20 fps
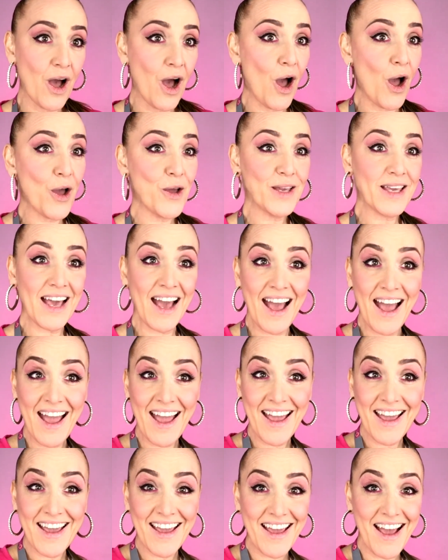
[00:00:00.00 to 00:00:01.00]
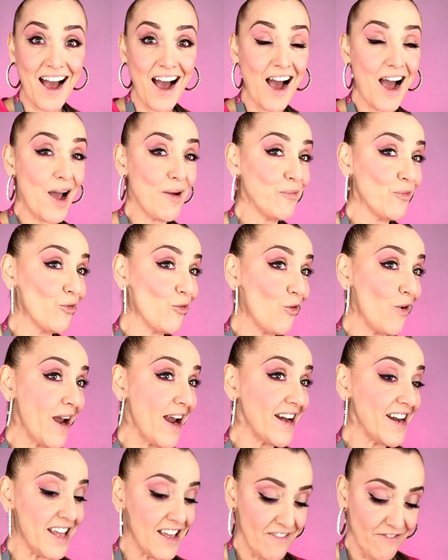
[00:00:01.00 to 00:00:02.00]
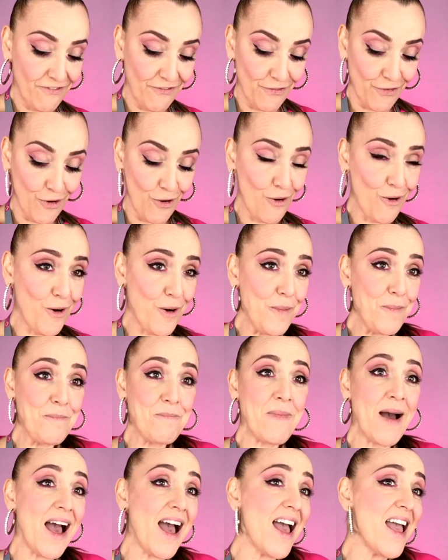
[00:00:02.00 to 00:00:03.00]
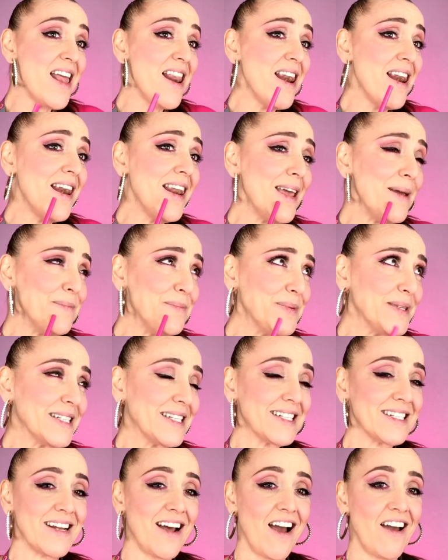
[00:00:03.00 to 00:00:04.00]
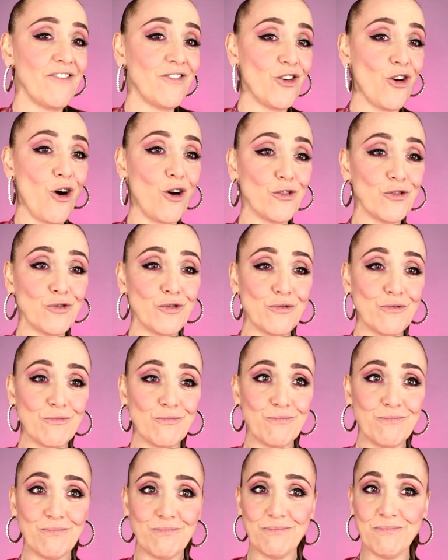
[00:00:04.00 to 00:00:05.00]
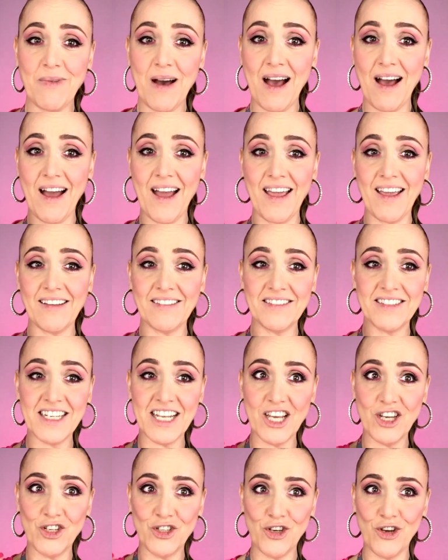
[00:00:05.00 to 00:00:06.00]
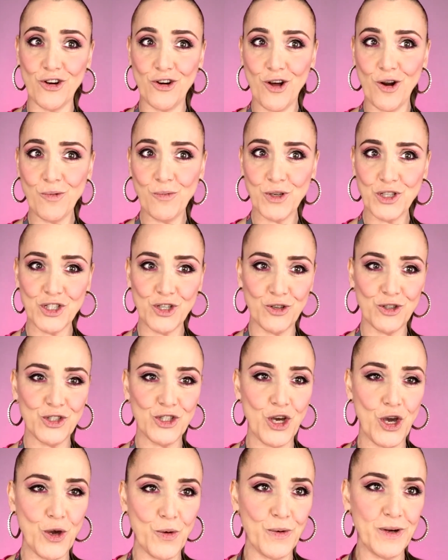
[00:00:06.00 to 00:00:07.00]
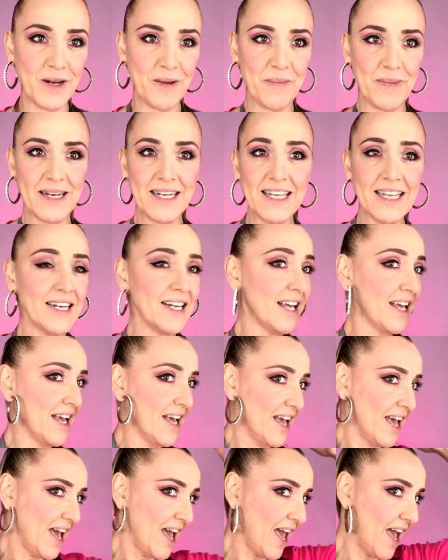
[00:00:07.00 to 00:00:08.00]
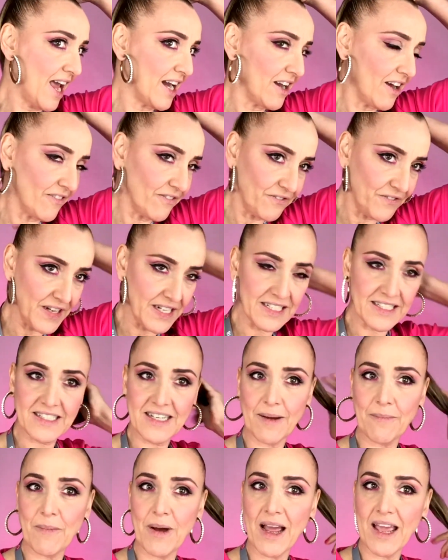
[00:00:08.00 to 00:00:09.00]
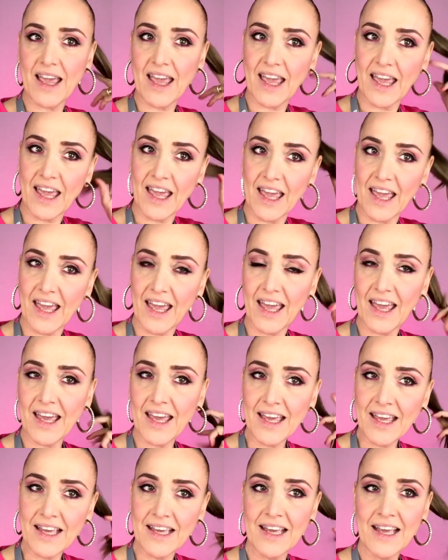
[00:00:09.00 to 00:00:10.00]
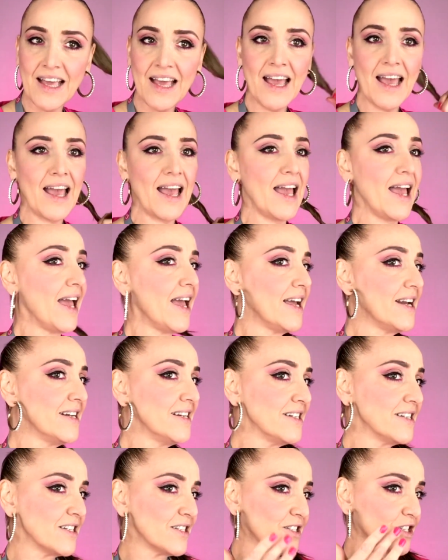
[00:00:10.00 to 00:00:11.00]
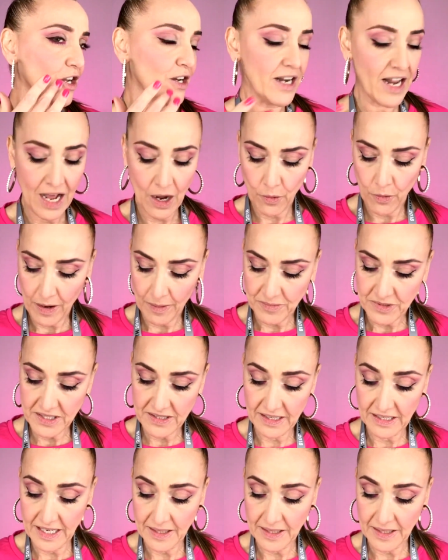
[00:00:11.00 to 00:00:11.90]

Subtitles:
Okay, I'm ready for my lips. I've got my t-shirt on, which I'll show you in a minute. And I've fixed up my hair, and so now we're up to the